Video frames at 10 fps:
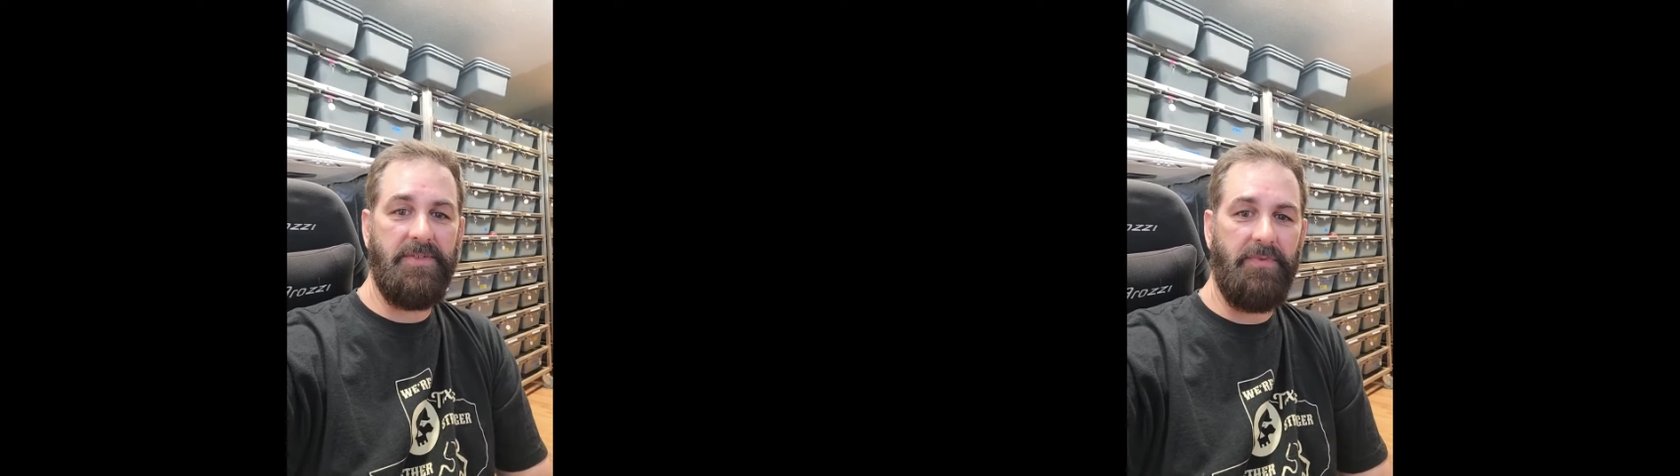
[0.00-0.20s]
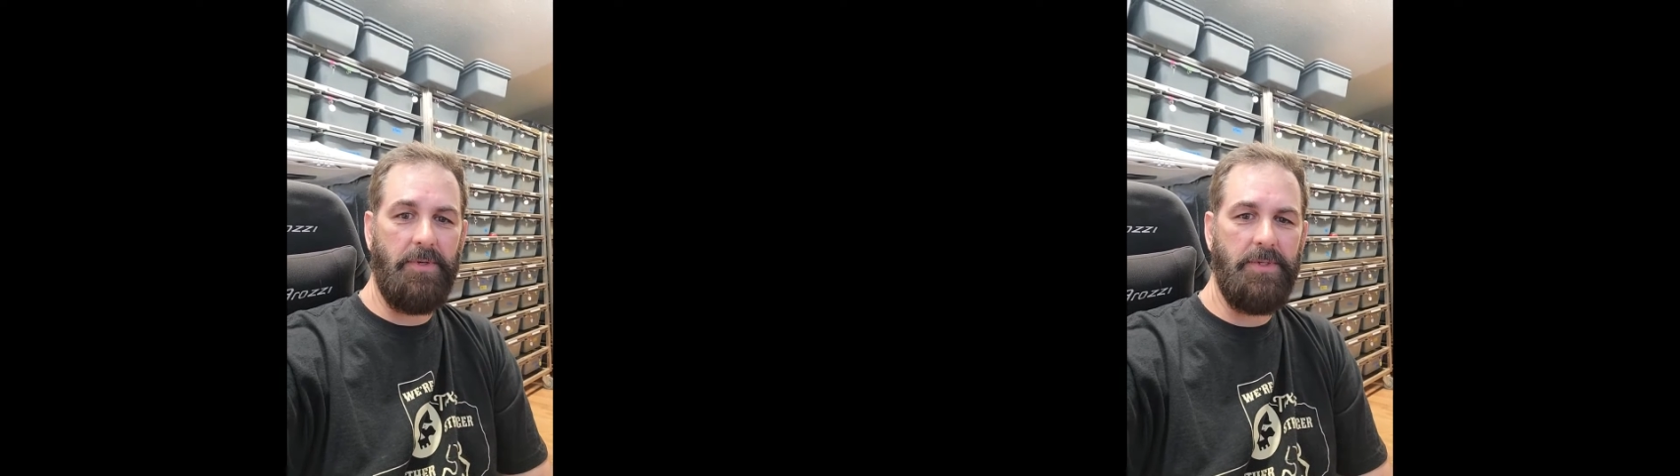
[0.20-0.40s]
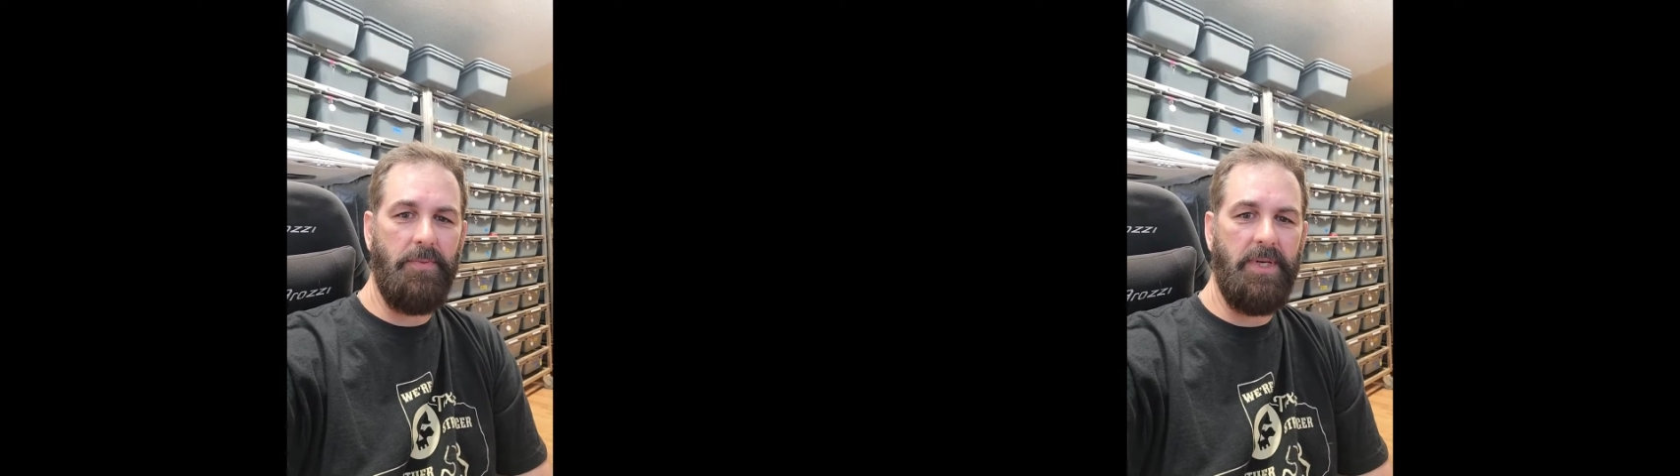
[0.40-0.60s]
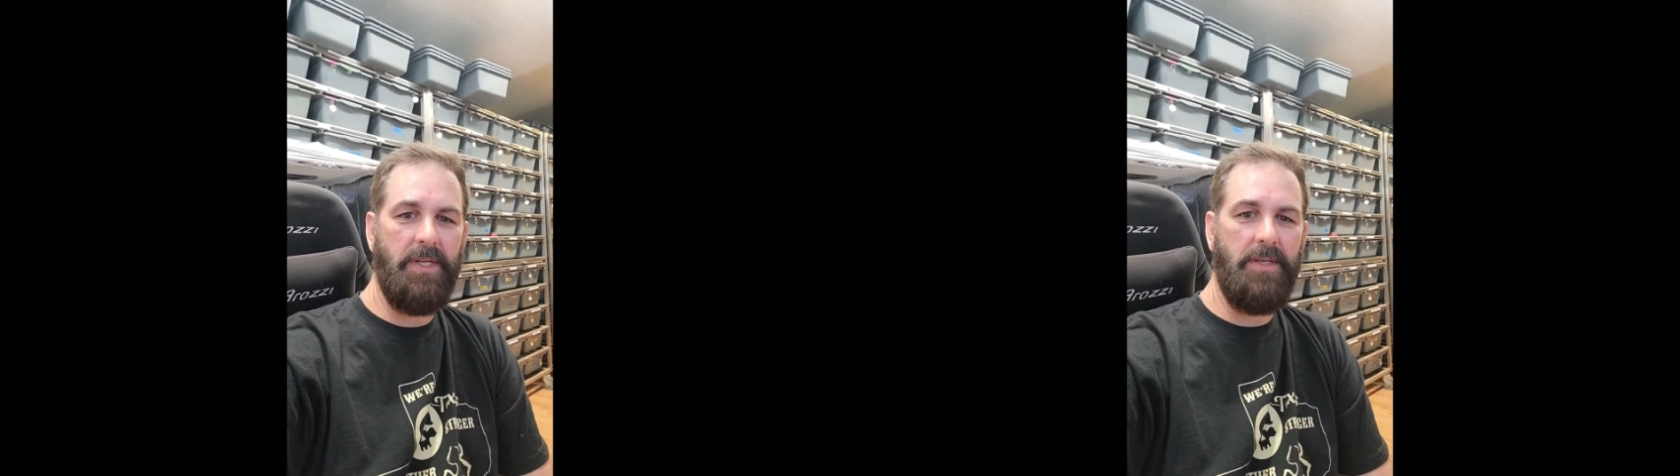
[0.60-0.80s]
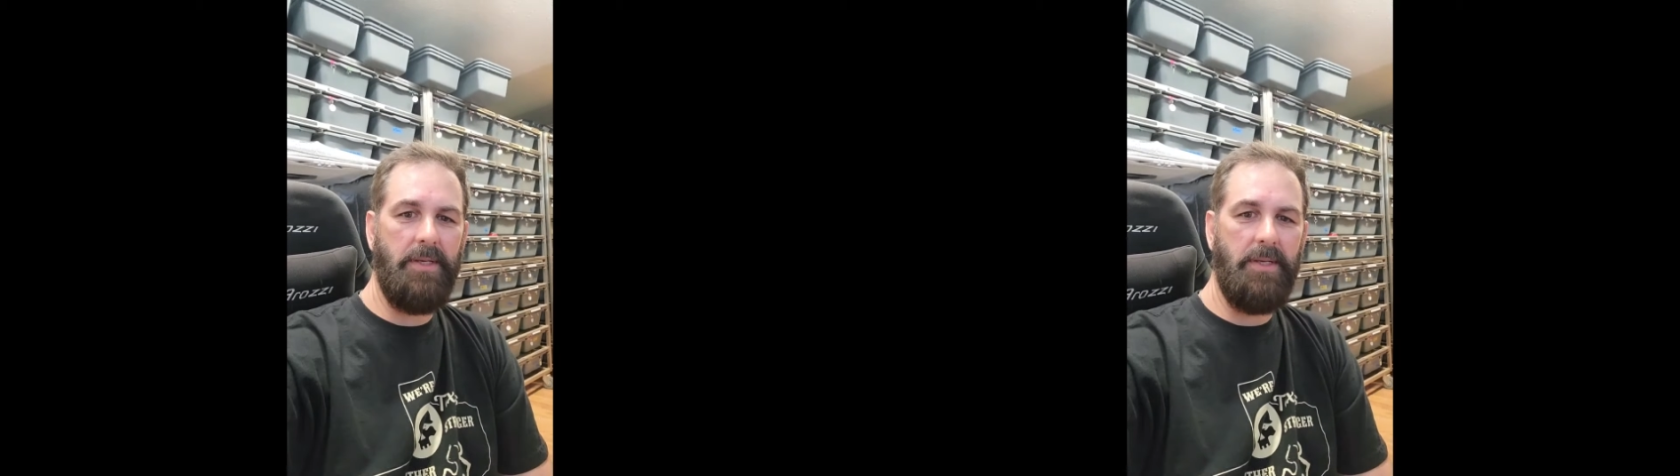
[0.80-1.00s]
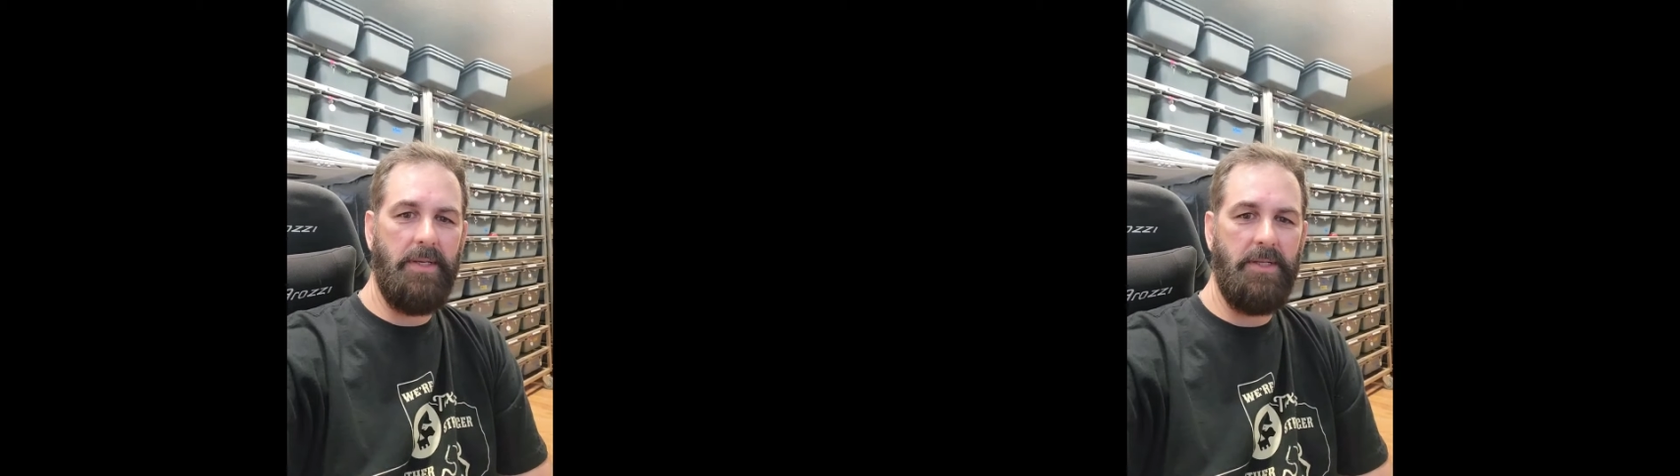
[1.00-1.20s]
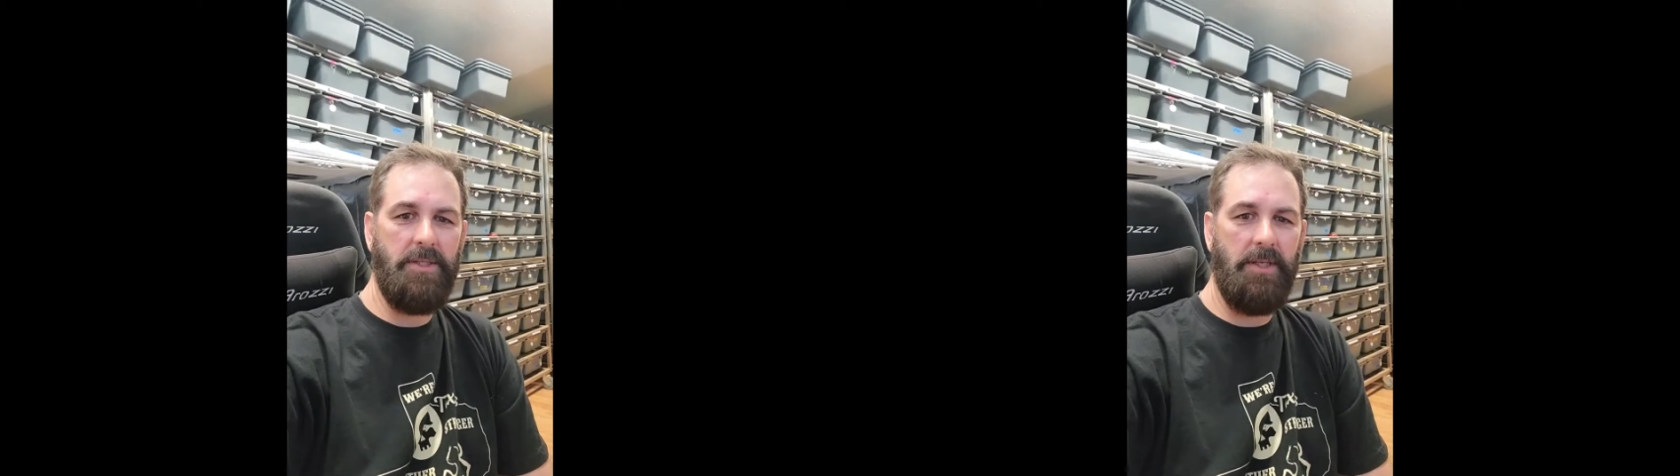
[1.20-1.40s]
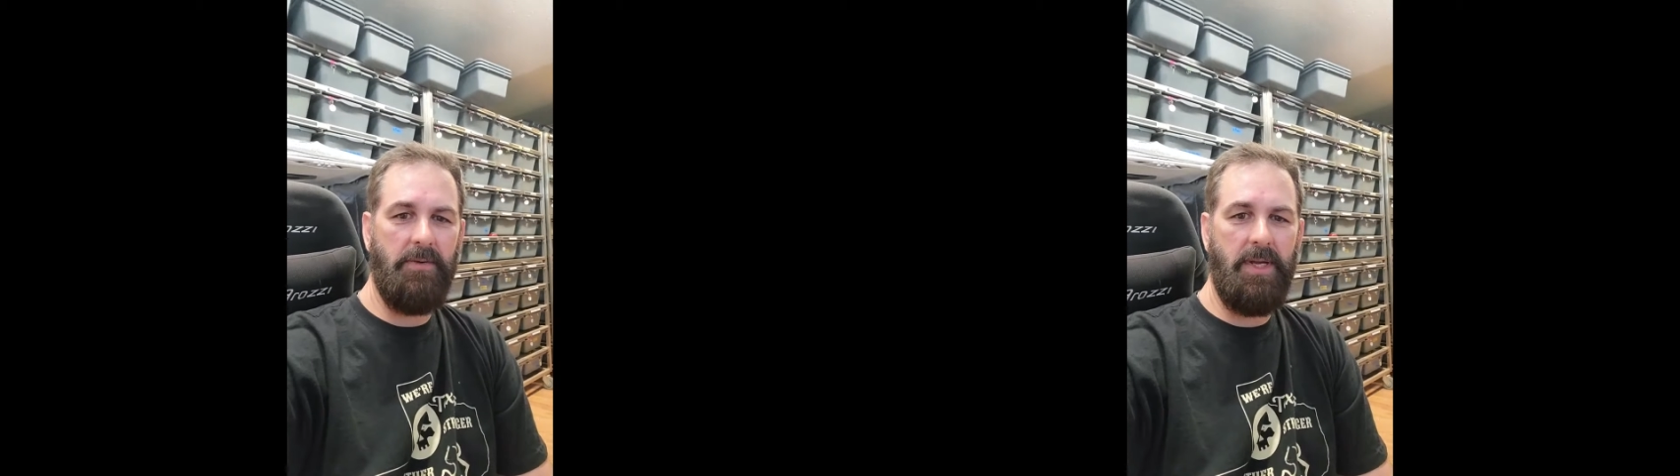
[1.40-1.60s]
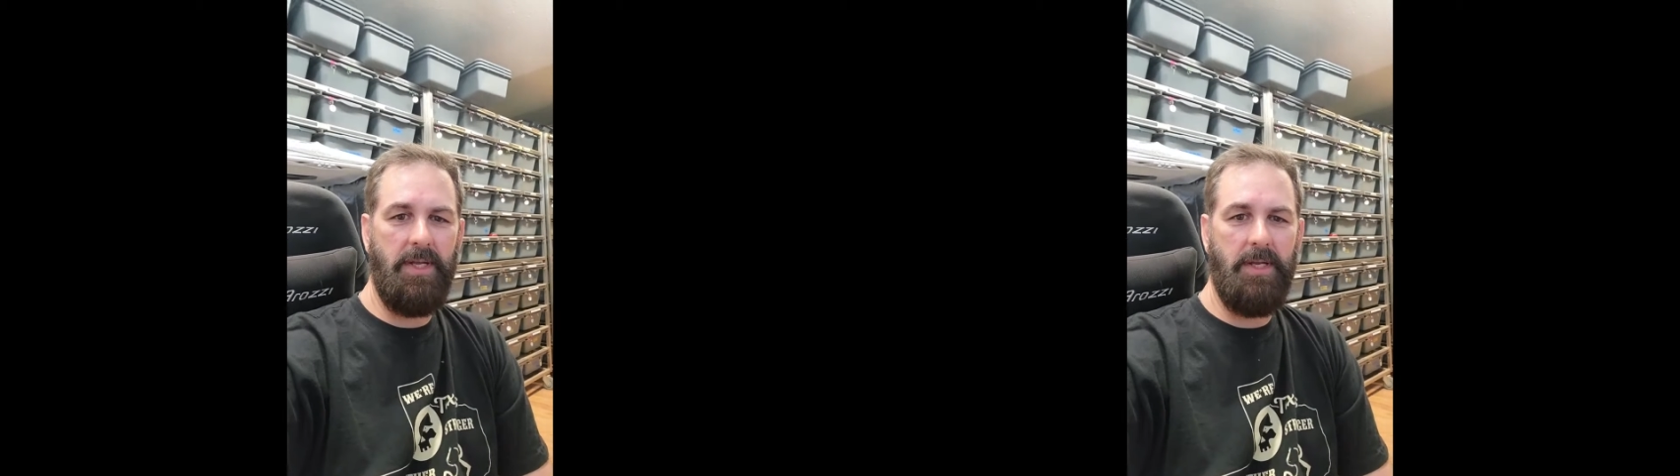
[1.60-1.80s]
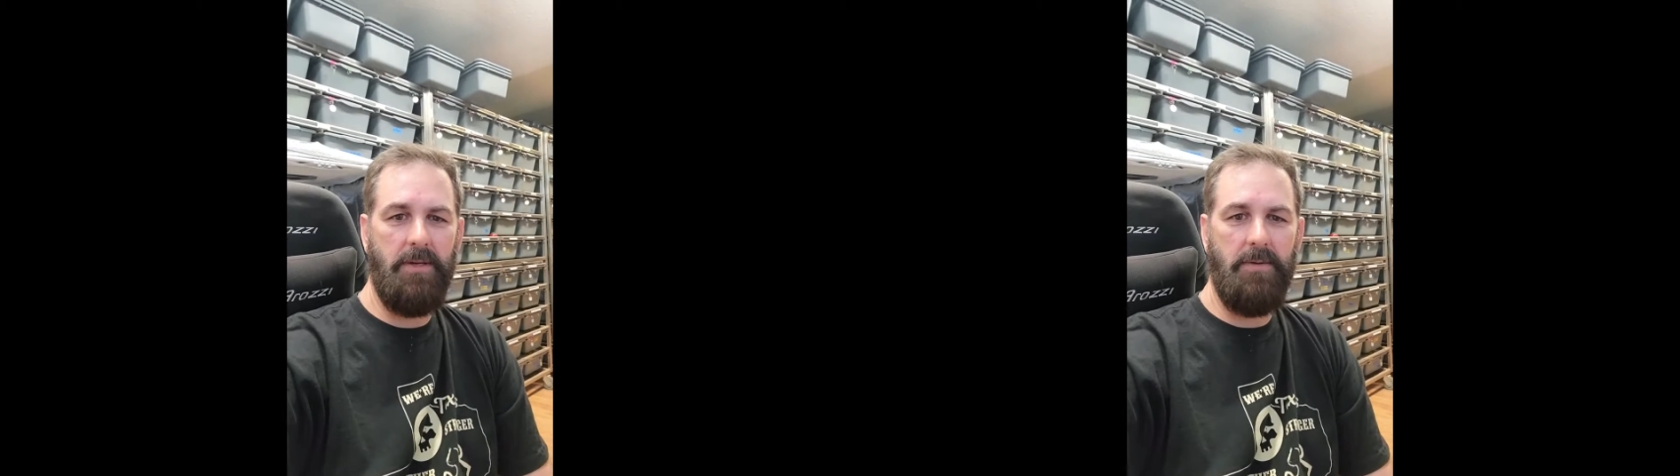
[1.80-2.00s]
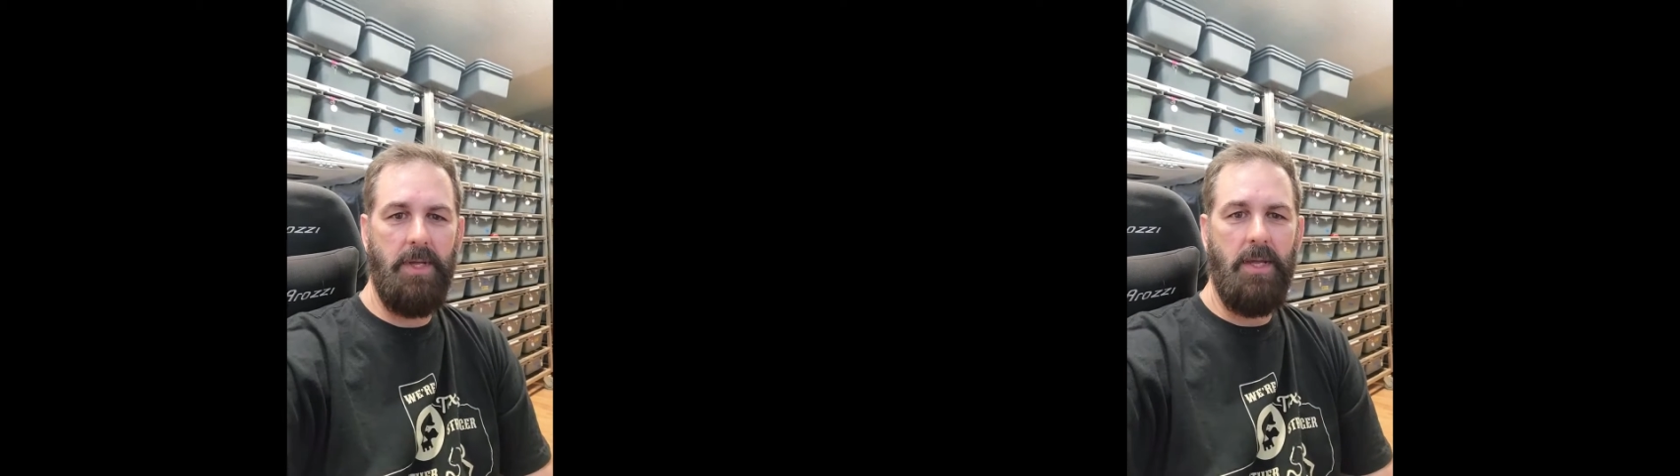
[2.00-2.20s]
first one initially right now.